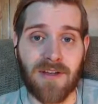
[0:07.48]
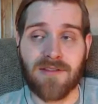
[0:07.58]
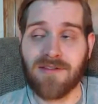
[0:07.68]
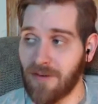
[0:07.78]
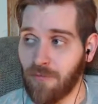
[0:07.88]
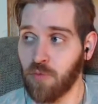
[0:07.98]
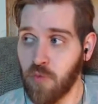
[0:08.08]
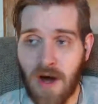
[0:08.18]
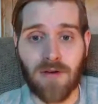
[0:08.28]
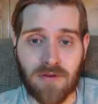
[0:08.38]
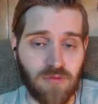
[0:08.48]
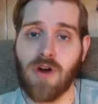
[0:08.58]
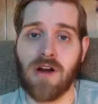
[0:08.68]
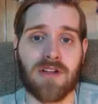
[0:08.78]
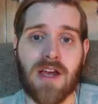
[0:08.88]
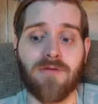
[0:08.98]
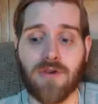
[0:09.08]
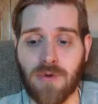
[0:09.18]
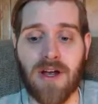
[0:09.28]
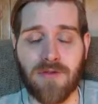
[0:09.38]
Like rarely, rarely ever
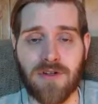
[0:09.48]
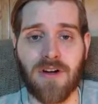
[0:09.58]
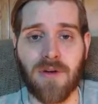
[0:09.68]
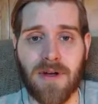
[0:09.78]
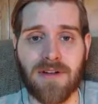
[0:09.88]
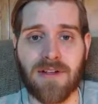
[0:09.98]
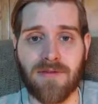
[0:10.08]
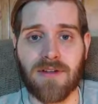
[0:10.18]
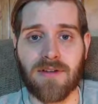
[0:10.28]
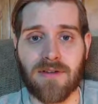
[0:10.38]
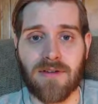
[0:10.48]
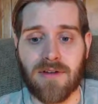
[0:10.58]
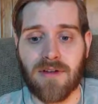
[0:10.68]
do I ever talk we about did TV. once or twice.